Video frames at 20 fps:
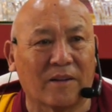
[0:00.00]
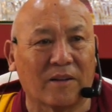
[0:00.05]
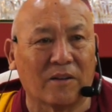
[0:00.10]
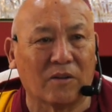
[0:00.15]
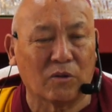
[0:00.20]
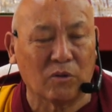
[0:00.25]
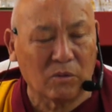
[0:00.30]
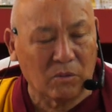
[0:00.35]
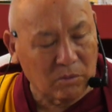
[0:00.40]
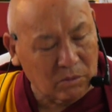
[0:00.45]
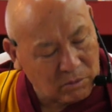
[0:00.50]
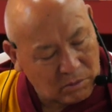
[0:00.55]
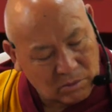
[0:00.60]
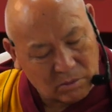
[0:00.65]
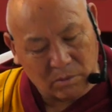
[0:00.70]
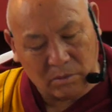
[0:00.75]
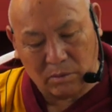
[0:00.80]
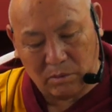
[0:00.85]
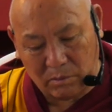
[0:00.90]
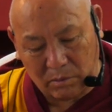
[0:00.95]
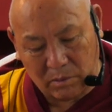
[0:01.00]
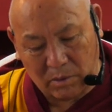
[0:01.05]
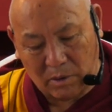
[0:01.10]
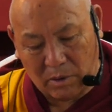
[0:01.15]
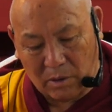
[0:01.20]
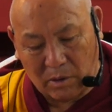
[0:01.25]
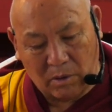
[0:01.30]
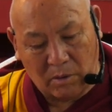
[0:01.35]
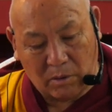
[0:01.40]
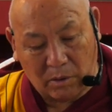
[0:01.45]
So,
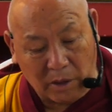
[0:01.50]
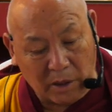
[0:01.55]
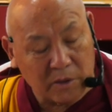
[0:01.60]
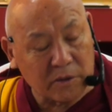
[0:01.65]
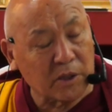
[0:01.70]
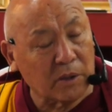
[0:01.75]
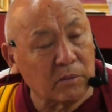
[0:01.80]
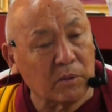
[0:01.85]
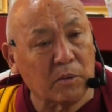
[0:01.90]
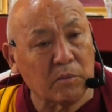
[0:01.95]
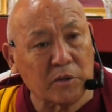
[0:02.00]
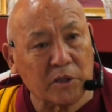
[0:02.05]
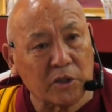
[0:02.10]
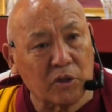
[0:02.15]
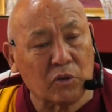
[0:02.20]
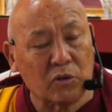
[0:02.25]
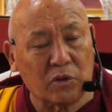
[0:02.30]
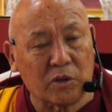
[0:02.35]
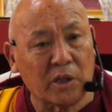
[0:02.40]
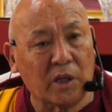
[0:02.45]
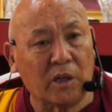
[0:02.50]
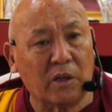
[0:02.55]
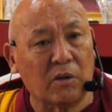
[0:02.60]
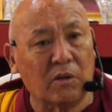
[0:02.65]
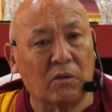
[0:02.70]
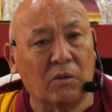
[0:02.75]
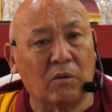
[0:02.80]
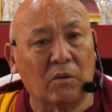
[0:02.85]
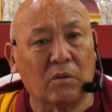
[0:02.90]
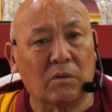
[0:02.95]
sometimes as you said,
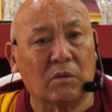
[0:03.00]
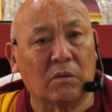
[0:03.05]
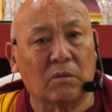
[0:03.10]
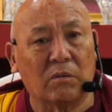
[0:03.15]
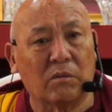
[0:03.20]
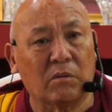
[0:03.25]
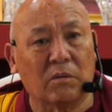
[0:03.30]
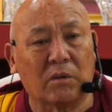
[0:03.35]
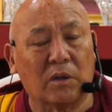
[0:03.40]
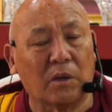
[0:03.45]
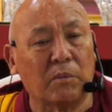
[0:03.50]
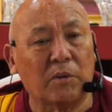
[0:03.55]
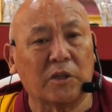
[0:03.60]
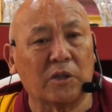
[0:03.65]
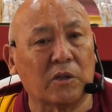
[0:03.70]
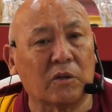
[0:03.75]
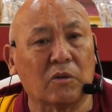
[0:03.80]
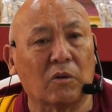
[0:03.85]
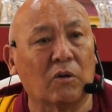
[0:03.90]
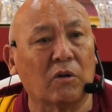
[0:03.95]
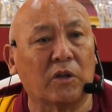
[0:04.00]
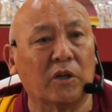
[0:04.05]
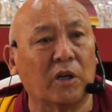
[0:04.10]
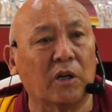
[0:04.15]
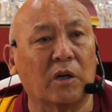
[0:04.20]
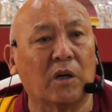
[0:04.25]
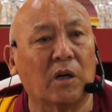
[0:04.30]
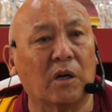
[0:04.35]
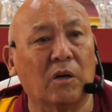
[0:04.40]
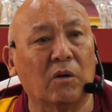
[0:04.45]
you know, damage is already
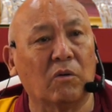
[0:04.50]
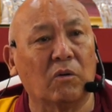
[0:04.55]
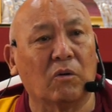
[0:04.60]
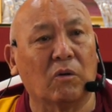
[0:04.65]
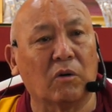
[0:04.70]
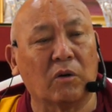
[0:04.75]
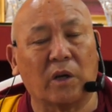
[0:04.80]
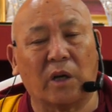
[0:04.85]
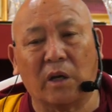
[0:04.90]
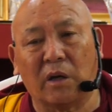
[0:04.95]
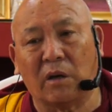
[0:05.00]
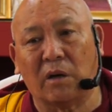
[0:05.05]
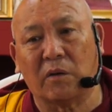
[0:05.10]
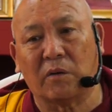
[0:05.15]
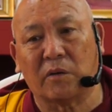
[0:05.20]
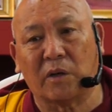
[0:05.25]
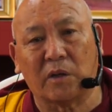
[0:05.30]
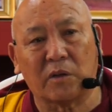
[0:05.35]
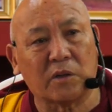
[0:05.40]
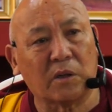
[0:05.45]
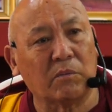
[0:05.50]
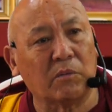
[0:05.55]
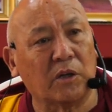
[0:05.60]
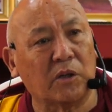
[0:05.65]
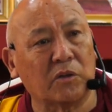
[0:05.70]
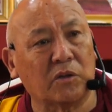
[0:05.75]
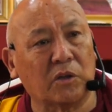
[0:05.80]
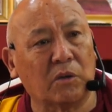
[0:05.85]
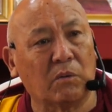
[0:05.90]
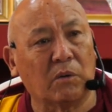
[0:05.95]
done, you got angry, said some
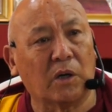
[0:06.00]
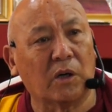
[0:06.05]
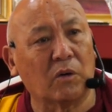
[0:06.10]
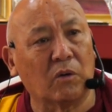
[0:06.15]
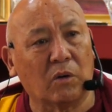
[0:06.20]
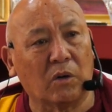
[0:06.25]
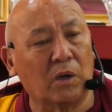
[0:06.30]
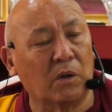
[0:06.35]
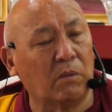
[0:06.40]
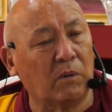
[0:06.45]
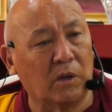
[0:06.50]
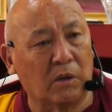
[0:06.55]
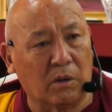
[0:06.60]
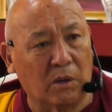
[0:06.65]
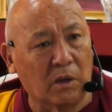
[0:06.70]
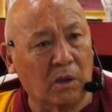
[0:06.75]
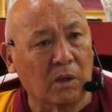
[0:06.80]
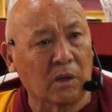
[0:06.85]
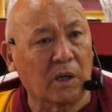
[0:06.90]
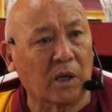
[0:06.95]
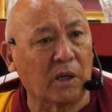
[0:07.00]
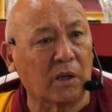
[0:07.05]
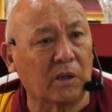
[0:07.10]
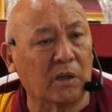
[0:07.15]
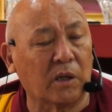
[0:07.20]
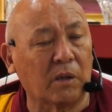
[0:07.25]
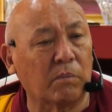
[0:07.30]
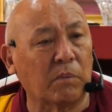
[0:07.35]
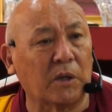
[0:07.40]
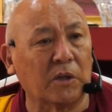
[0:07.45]
nasty word, or even kicked
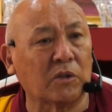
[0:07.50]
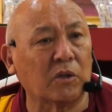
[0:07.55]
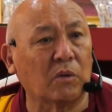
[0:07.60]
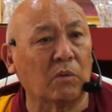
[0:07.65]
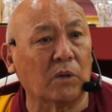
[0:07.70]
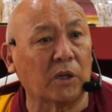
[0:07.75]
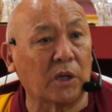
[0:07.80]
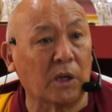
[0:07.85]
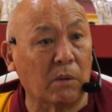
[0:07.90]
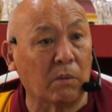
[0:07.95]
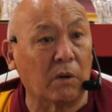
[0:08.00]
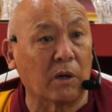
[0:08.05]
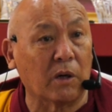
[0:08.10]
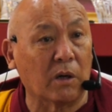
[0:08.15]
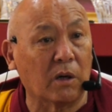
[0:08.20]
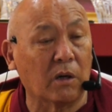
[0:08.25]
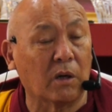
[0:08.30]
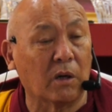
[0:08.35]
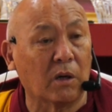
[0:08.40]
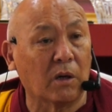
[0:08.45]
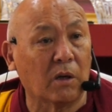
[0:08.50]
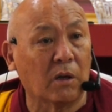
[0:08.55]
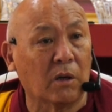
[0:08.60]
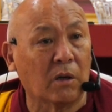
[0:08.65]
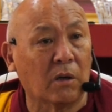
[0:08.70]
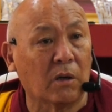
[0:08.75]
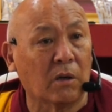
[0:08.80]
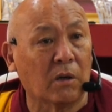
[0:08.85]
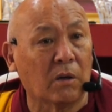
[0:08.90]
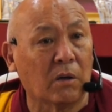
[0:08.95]
that person, whatever.
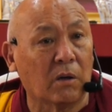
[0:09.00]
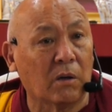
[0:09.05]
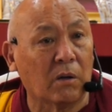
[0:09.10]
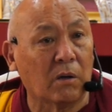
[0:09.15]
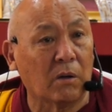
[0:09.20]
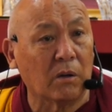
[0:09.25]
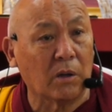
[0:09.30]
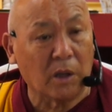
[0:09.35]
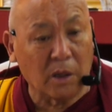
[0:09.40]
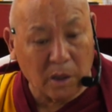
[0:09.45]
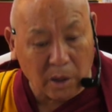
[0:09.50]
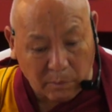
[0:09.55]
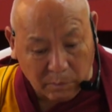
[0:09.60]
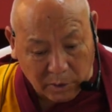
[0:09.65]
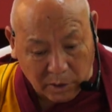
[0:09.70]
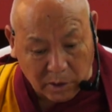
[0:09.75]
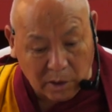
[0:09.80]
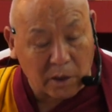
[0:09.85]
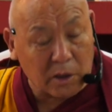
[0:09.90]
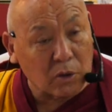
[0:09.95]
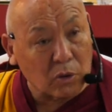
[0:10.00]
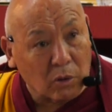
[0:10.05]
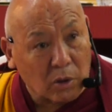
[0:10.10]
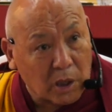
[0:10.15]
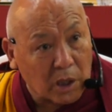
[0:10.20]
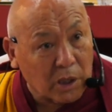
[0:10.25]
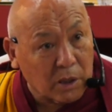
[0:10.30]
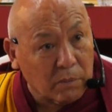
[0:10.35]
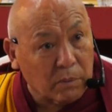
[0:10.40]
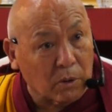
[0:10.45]
Then after that, you
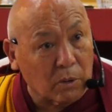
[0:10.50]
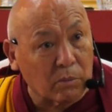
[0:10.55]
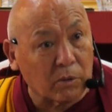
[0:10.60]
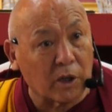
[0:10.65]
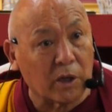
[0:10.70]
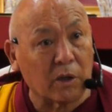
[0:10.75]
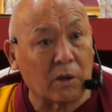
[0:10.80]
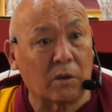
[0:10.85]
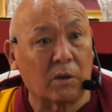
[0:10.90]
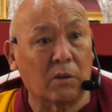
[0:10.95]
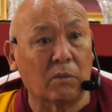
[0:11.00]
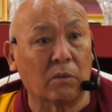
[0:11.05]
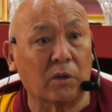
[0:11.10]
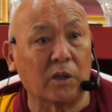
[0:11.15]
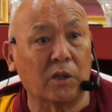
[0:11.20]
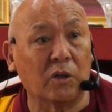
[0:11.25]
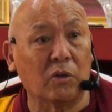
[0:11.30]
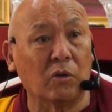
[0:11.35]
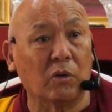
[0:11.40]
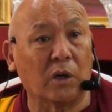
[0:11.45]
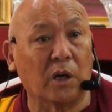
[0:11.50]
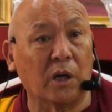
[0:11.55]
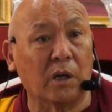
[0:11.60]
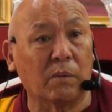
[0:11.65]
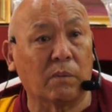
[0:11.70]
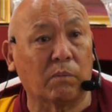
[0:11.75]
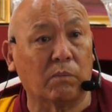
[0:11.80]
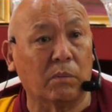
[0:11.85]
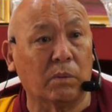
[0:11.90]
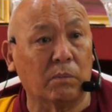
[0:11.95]
learn from that. What did you
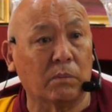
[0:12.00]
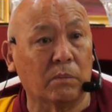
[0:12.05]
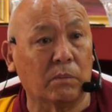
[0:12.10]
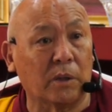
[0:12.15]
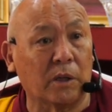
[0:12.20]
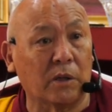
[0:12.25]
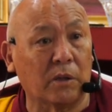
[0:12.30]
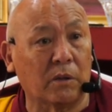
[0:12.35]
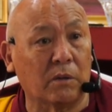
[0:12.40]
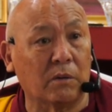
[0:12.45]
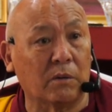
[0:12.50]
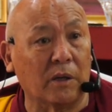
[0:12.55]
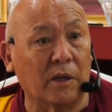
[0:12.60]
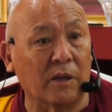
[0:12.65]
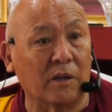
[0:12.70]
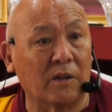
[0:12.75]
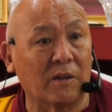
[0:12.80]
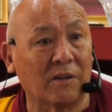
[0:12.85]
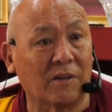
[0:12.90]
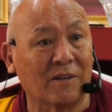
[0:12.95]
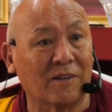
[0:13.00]
get by that?